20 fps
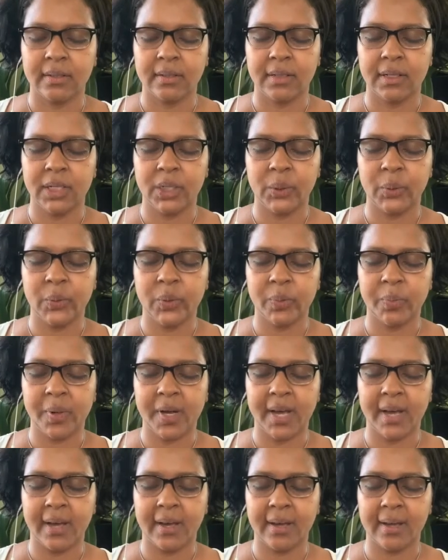the lower
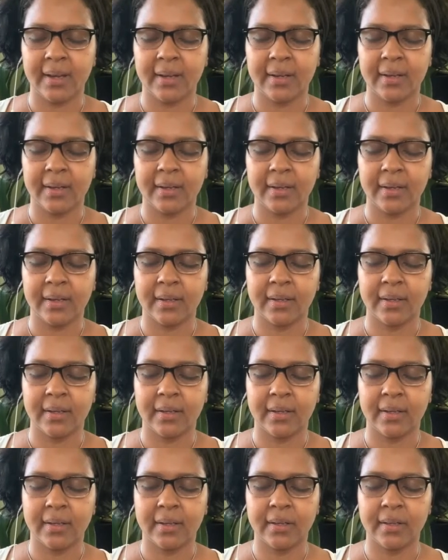back,
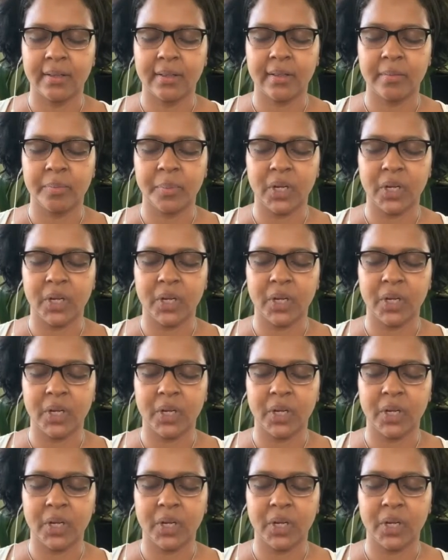the